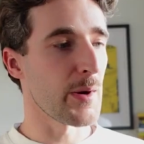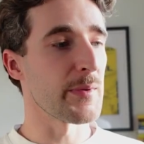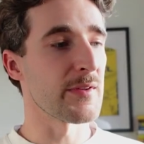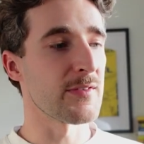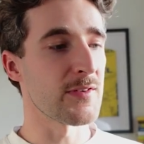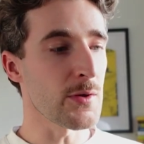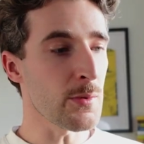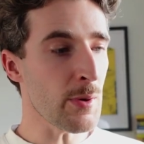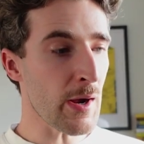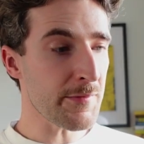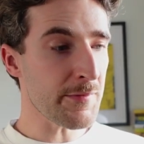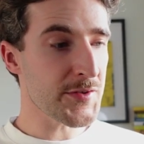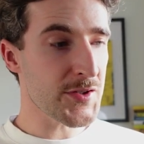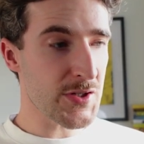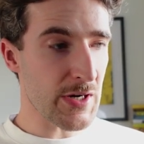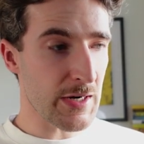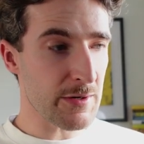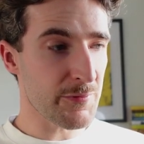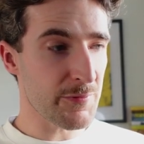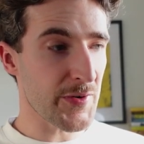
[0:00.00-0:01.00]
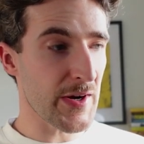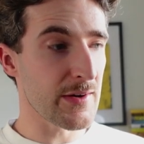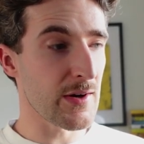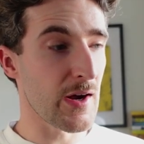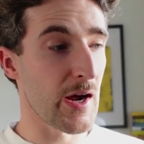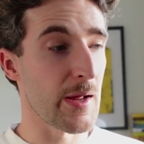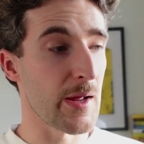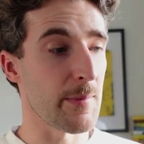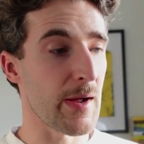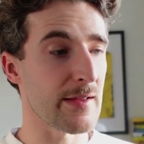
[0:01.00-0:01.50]
we do have Jan
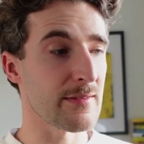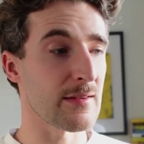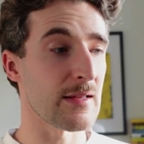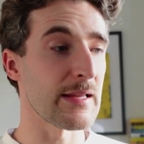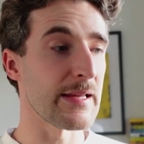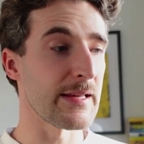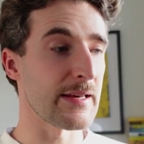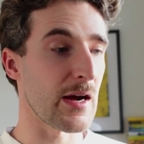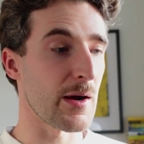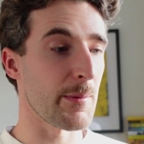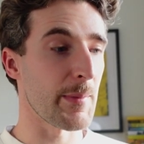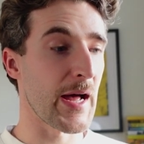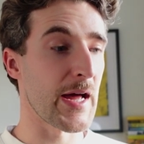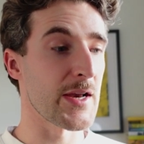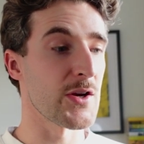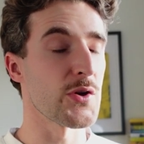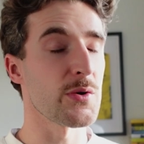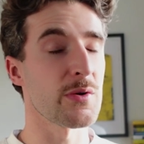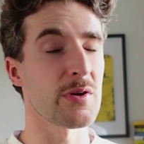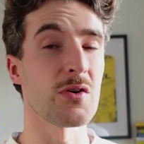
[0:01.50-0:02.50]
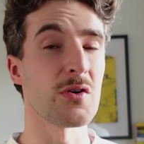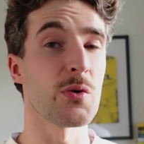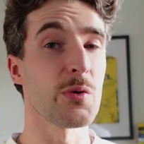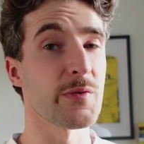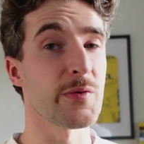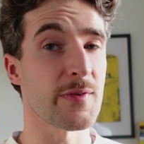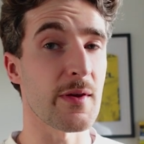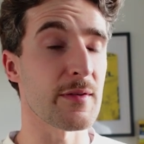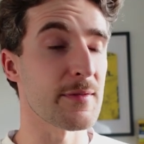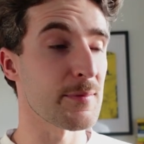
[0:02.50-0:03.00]
Fredheim as a lead out man who can
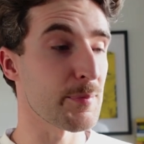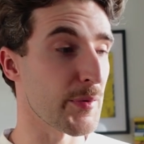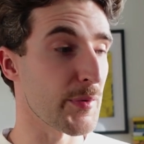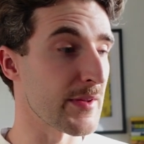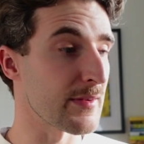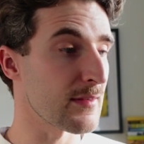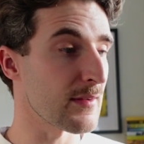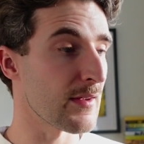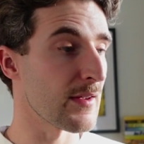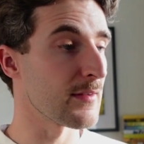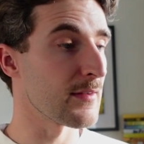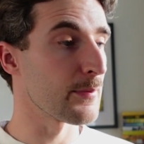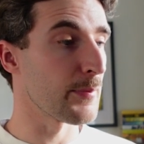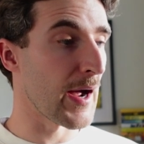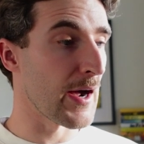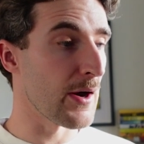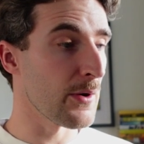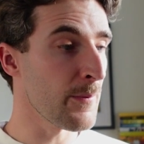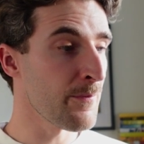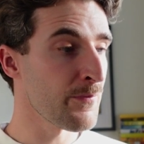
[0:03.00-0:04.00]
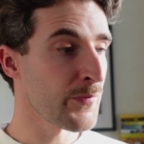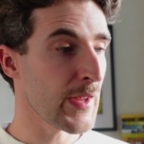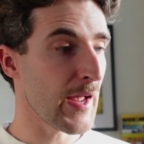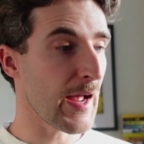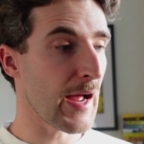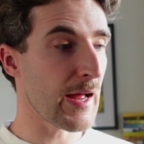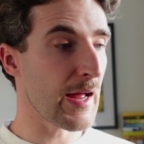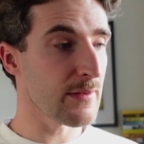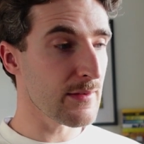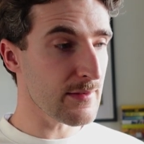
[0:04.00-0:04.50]
also sprint as well.
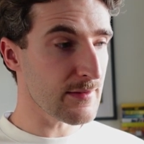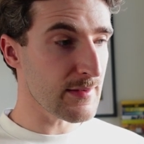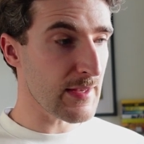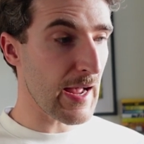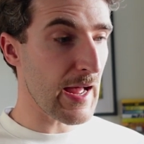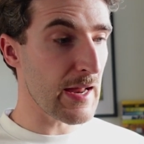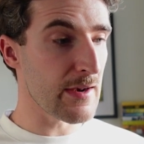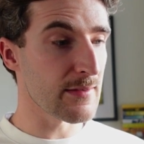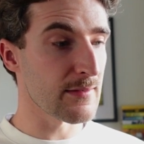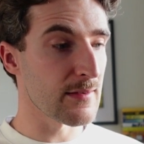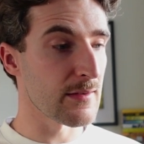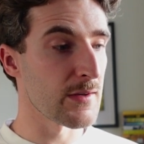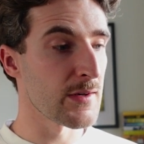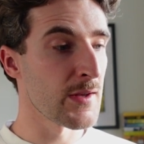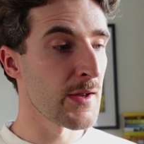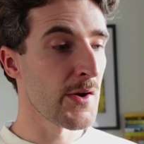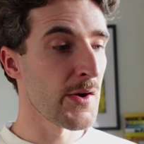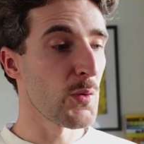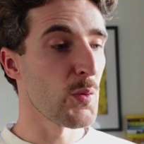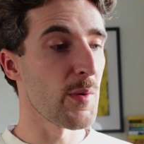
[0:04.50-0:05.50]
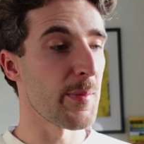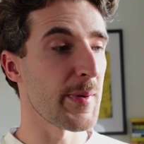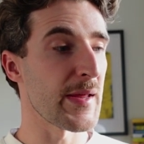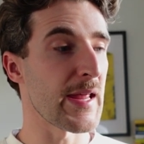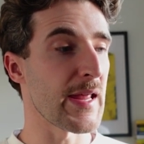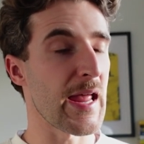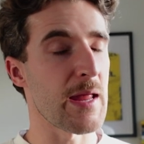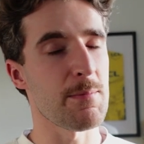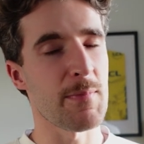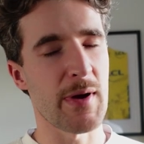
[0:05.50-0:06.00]
Anders Johannesson will be
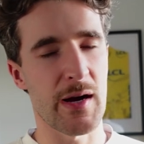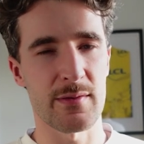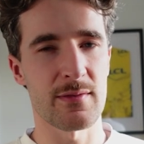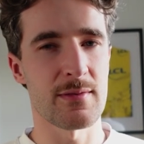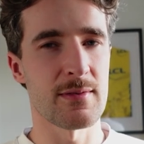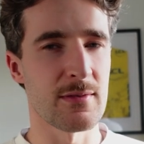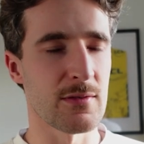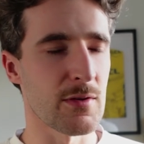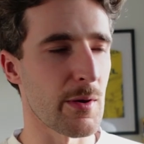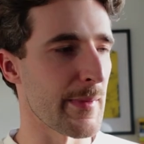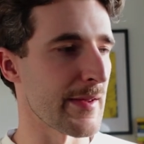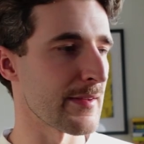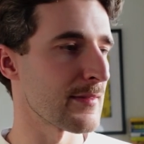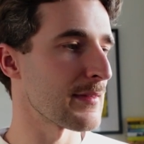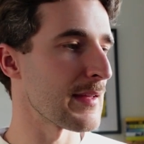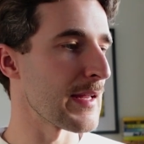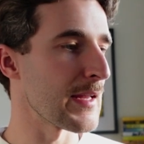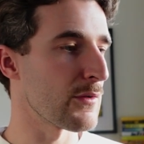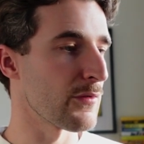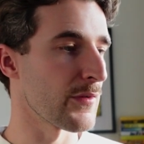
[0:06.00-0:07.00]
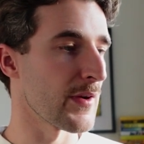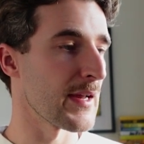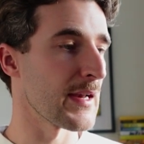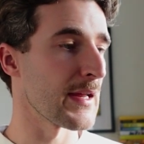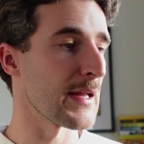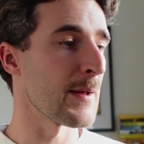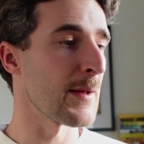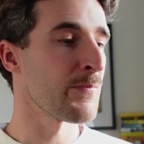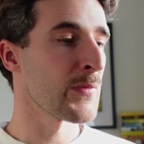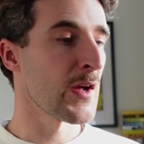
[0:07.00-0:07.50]
a mountain domestique
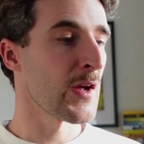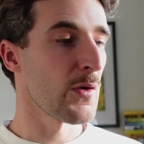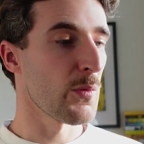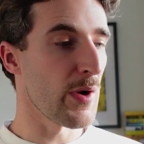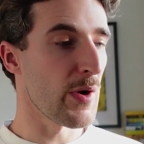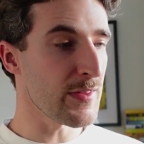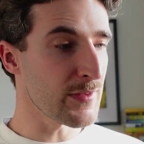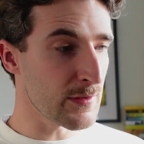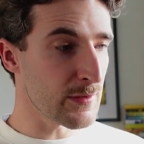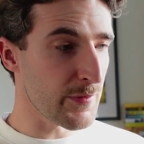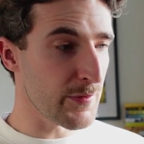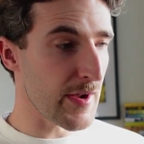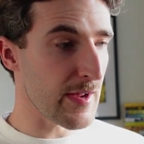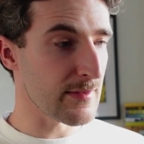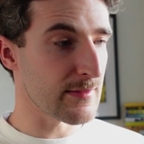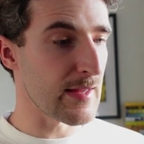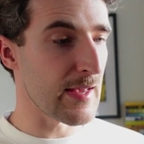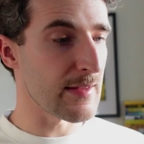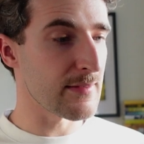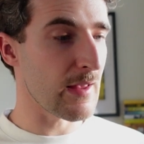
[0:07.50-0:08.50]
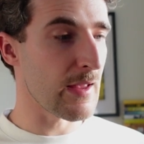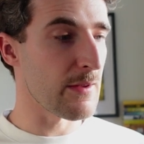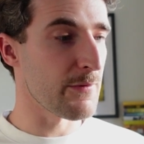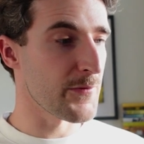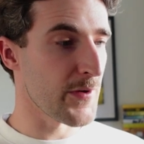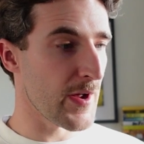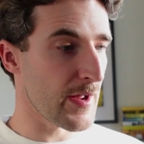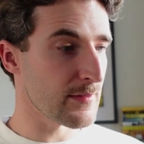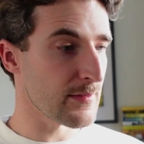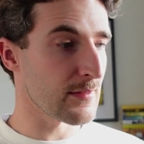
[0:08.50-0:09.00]
really, with De Versnes a
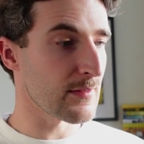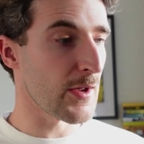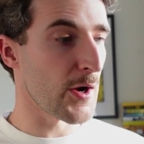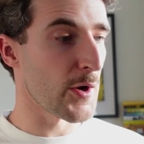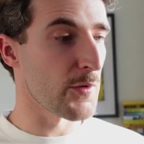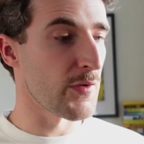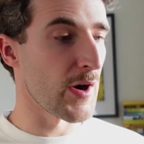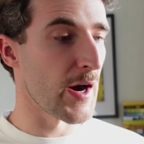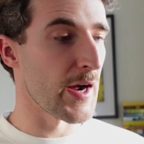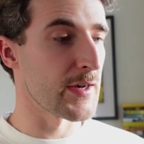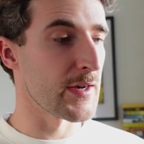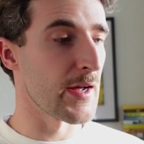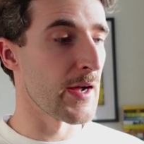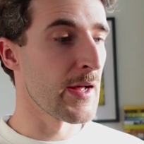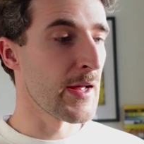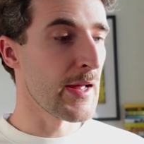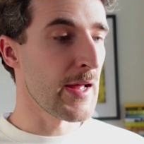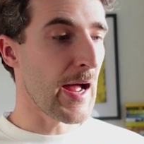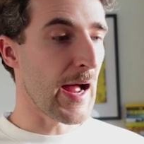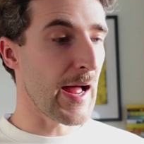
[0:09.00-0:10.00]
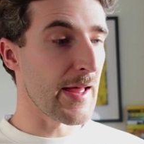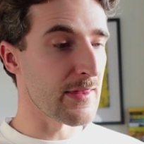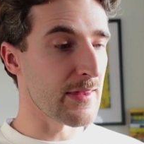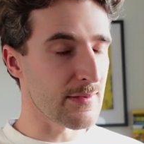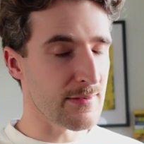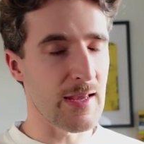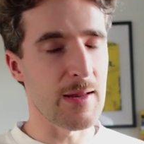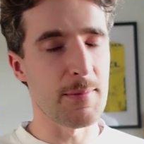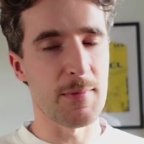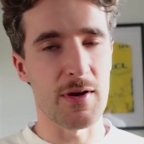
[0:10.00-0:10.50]
versatile rider, and the
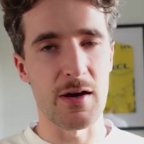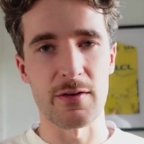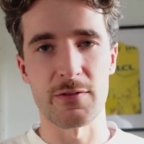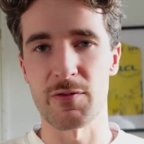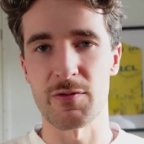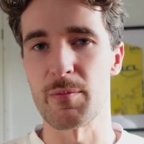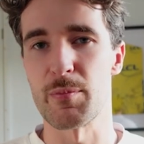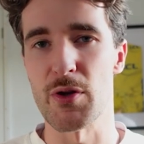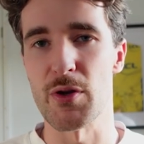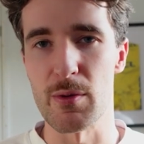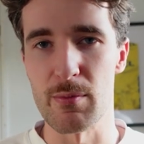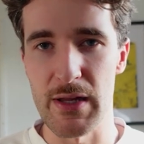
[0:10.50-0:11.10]
same goes for Bloom